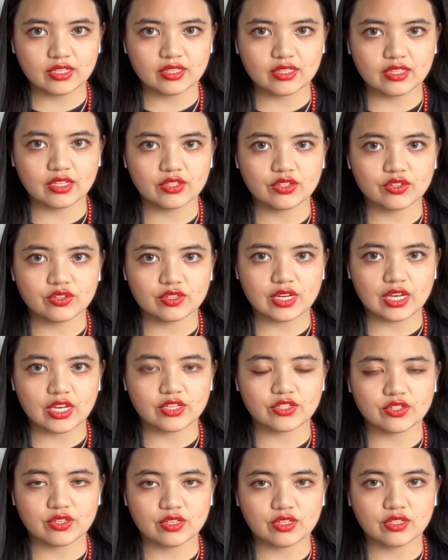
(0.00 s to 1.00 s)
at the
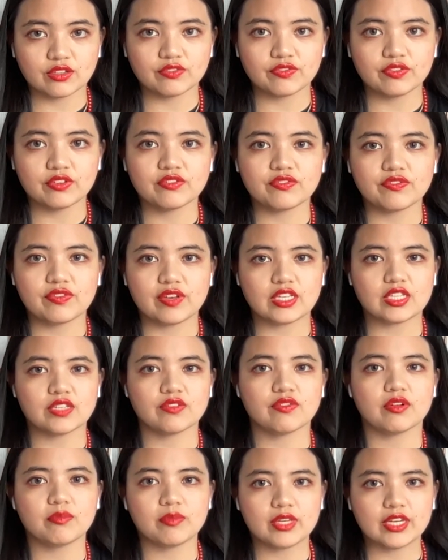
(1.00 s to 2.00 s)
International Film
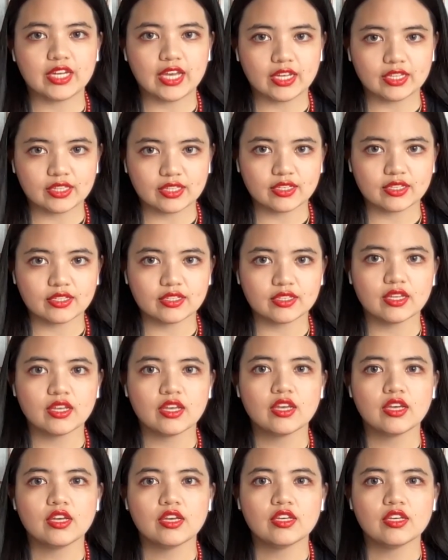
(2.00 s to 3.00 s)
Festival Manhattan
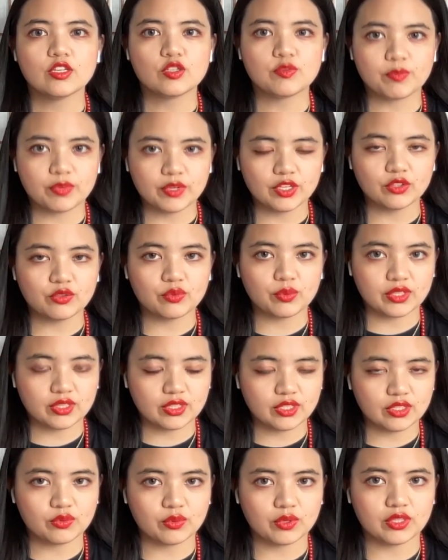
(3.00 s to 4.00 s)
Spring
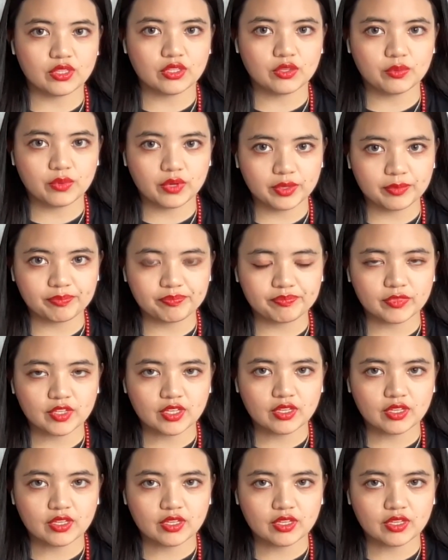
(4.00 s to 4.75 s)
2021.